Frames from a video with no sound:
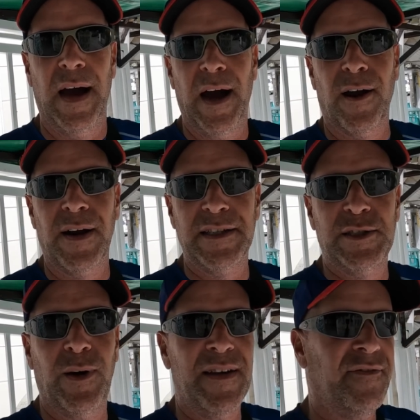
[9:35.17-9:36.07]
All right,
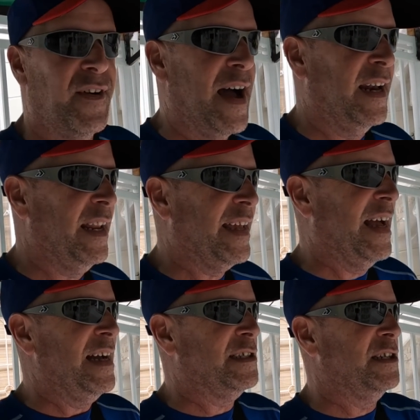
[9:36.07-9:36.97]
so I finally
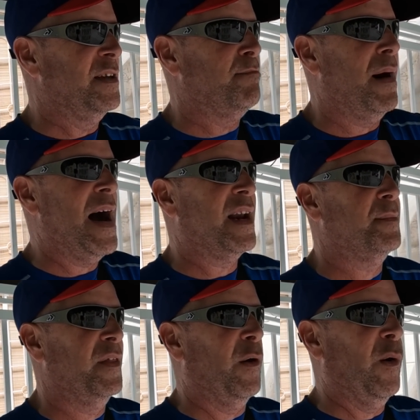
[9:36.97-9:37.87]
got to the
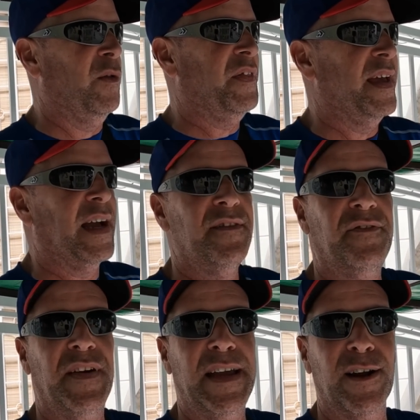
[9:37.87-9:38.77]
bottom of the whole thing. I
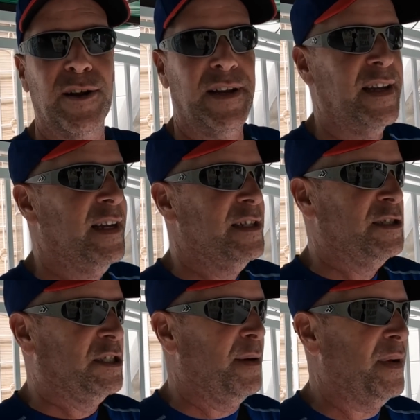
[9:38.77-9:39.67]
figured
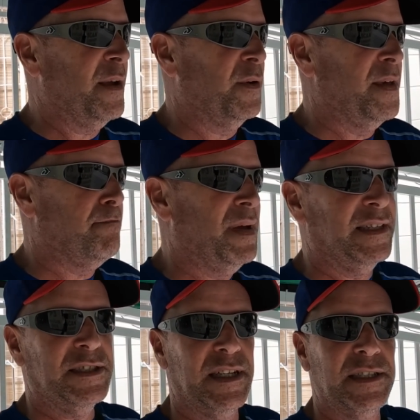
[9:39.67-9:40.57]
somebody with a
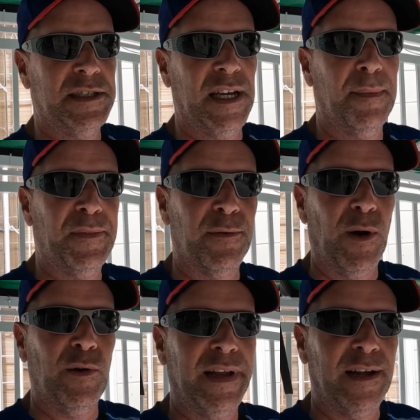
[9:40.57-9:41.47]
business up the
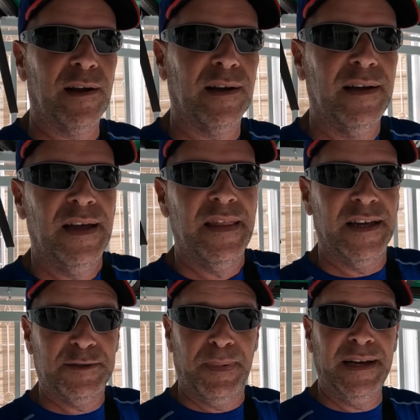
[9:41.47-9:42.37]
road here
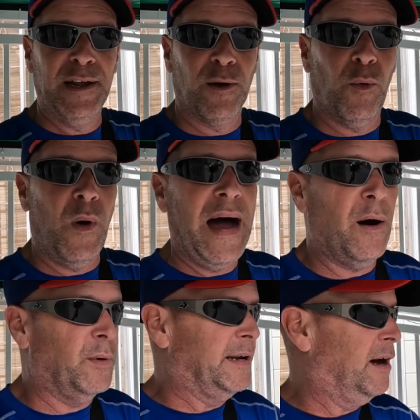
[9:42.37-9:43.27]
that's been here a
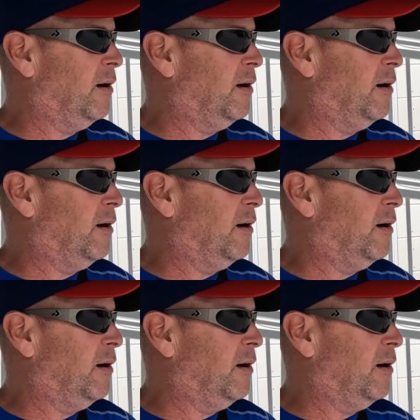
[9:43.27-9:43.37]
while would know.